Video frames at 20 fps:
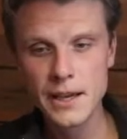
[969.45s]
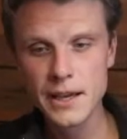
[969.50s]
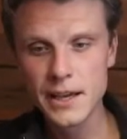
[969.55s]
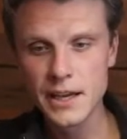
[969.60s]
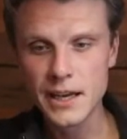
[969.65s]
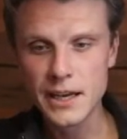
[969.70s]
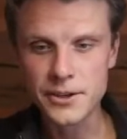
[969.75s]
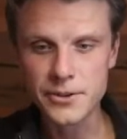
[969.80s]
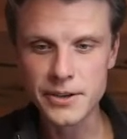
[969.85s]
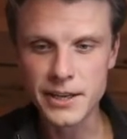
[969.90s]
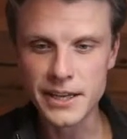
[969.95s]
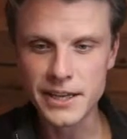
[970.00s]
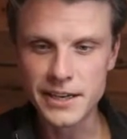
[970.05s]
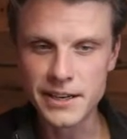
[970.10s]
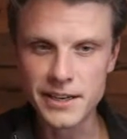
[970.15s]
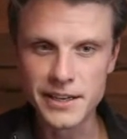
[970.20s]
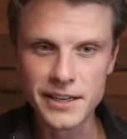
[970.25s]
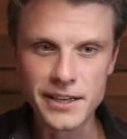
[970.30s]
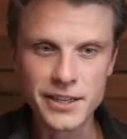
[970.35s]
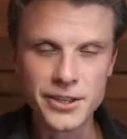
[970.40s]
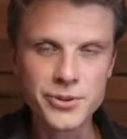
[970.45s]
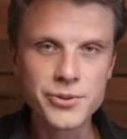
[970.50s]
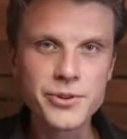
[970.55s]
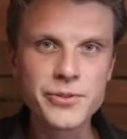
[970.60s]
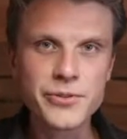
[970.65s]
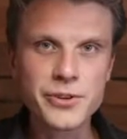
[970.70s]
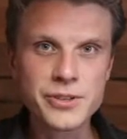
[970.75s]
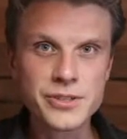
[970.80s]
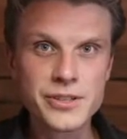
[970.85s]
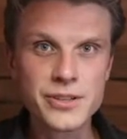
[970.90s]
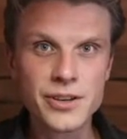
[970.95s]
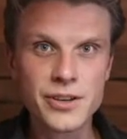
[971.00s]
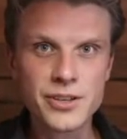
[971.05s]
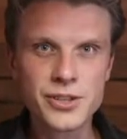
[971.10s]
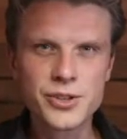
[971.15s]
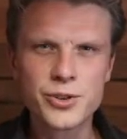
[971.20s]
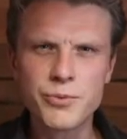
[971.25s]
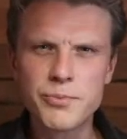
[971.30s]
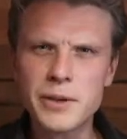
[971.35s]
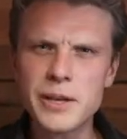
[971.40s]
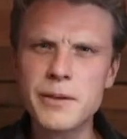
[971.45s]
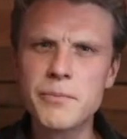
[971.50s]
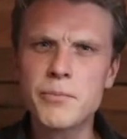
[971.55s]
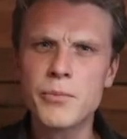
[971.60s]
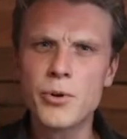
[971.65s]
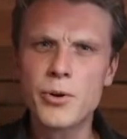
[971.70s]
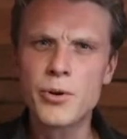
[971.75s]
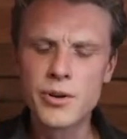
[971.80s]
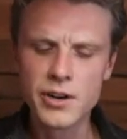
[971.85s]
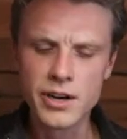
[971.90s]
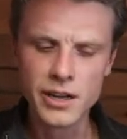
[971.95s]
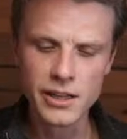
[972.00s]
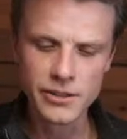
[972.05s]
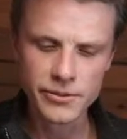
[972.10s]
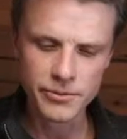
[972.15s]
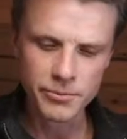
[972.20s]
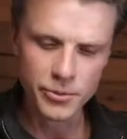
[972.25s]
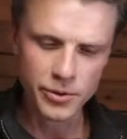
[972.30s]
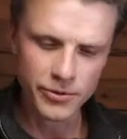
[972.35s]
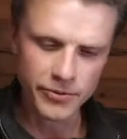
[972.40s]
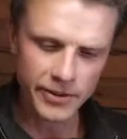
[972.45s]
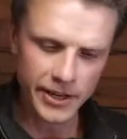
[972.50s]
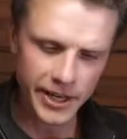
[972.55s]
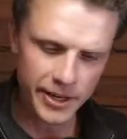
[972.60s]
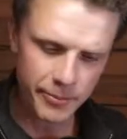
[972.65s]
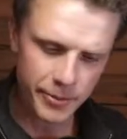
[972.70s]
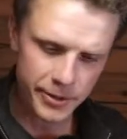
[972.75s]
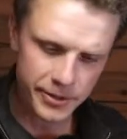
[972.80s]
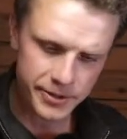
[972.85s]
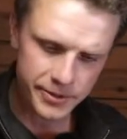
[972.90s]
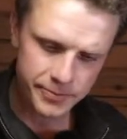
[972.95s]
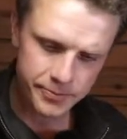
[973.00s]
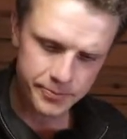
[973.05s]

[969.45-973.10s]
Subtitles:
and to get a universe launch should be more color, more vibrant.